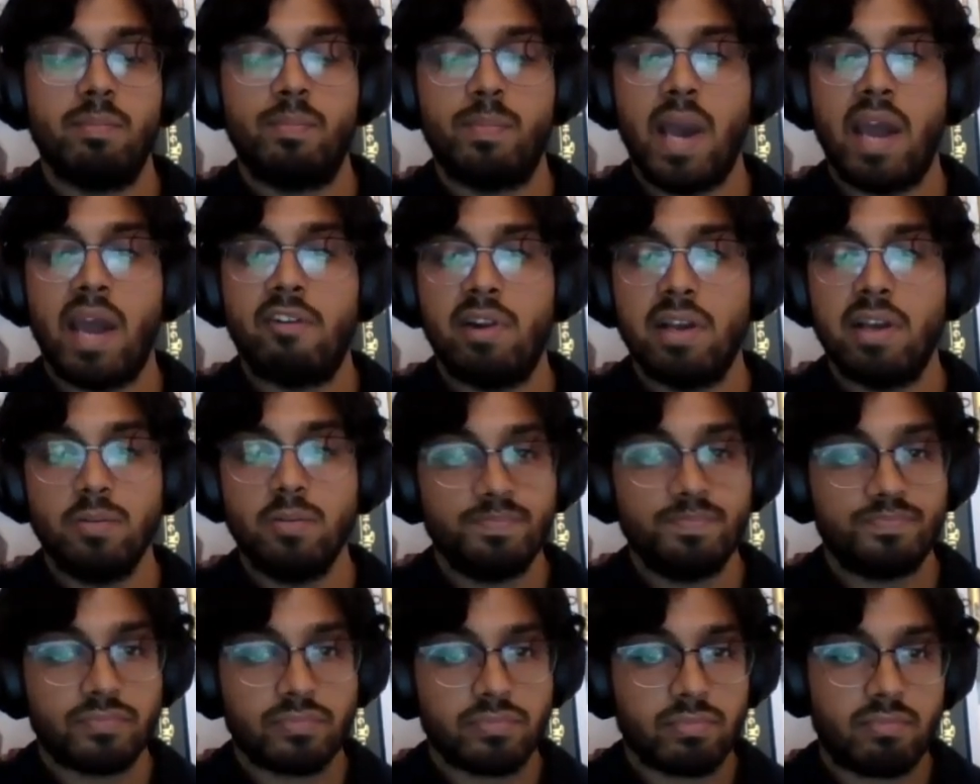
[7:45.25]
parallel.
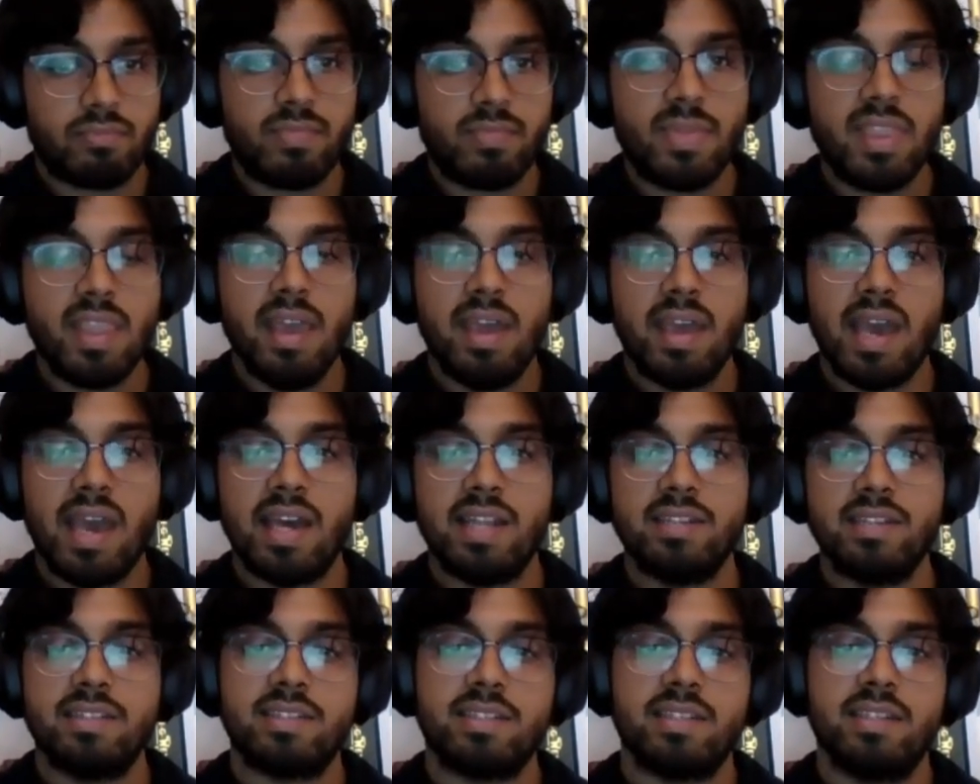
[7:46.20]
And